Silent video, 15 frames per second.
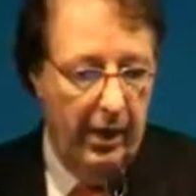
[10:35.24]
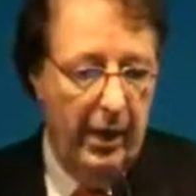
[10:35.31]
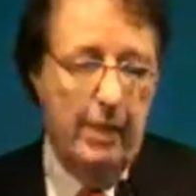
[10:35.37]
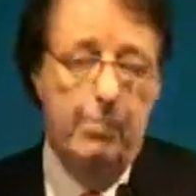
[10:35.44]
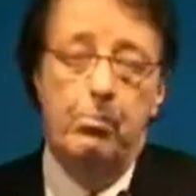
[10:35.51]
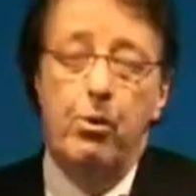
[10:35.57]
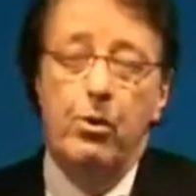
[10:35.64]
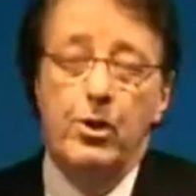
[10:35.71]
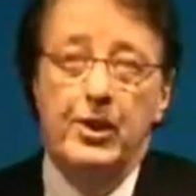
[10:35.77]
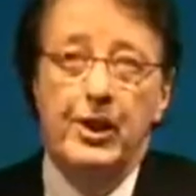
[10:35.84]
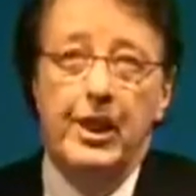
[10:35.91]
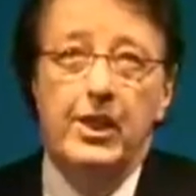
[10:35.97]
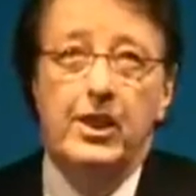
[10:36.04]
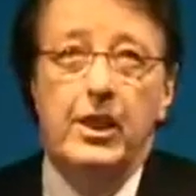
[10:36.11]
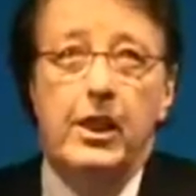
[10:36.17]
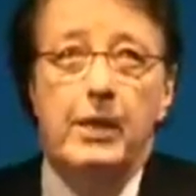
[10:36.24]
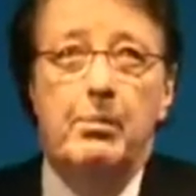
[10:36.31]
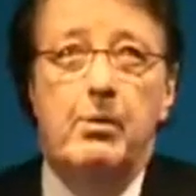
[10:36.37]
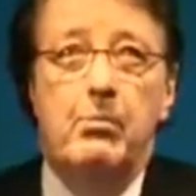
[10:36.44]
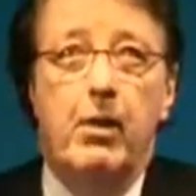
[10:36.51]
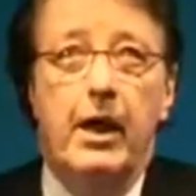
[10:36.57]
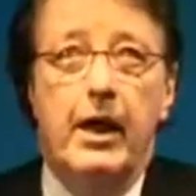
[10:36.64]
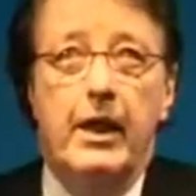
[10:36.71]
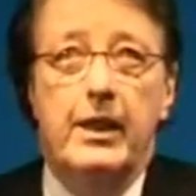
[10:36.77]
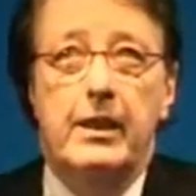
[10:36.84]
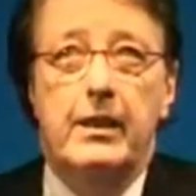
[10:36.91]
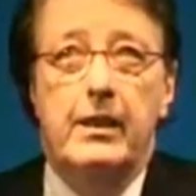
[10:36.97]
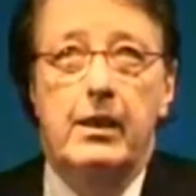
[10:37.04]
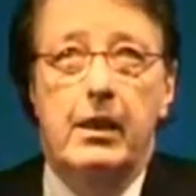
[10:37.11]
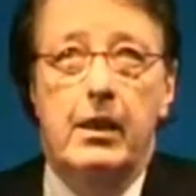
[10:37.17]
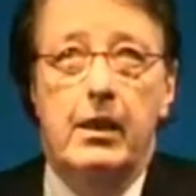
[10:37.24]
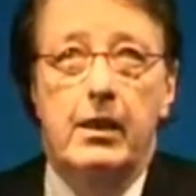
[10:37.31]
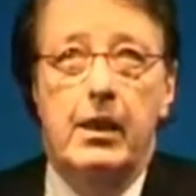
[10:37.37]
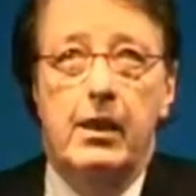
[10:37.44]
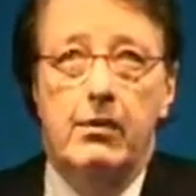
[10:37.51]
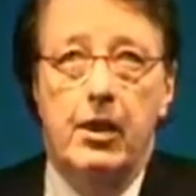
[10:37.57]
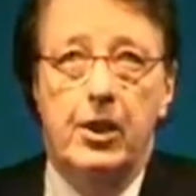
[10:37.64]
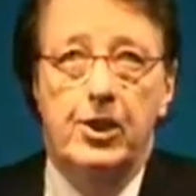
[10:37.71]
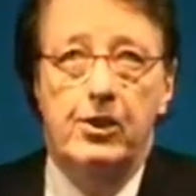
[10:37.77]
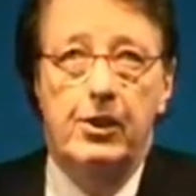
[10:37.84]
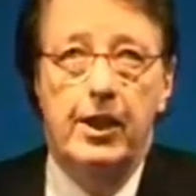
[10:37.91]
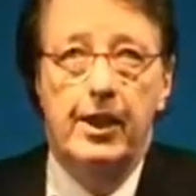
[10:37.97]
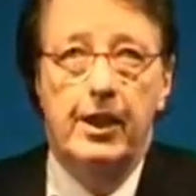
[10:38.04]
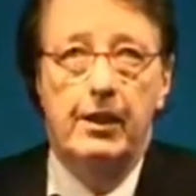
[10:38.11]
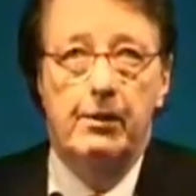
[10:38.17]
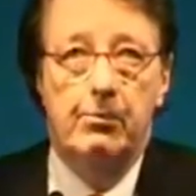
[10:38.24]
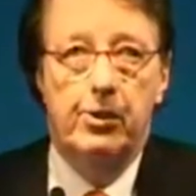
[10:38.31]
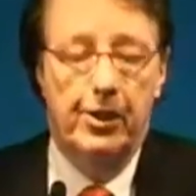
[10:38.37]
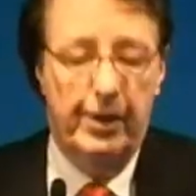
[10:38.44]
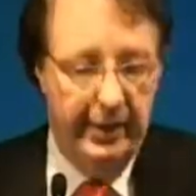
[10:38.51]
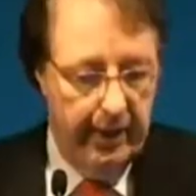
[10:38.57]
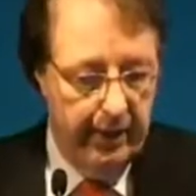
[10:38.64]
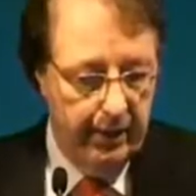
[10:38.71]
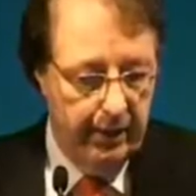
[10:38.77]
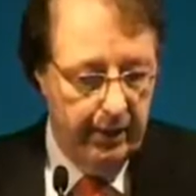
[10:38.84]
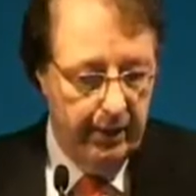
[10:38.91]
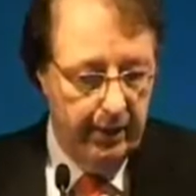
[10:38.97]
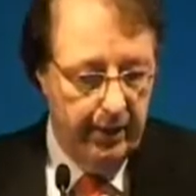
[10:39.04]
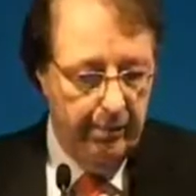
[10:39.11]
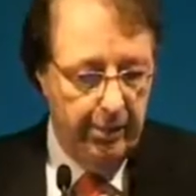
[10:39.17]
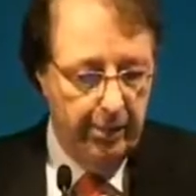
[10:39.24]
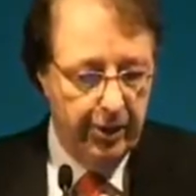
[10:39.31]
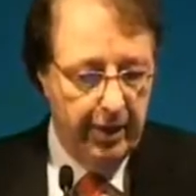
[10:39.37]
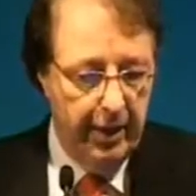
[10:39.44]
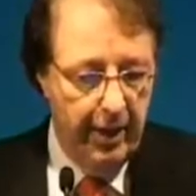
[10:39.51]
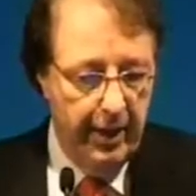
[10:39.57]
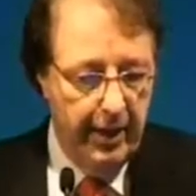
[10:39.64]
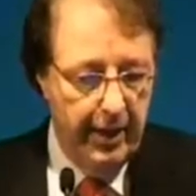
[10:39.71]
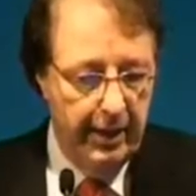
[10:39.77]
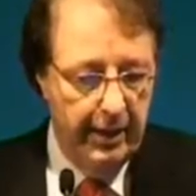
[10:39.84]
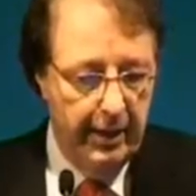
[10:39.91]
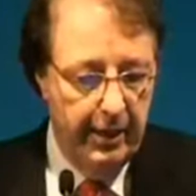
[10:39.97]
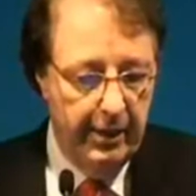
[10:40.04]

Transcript: Important things to keep in mind are illustrated with the next couple of slides.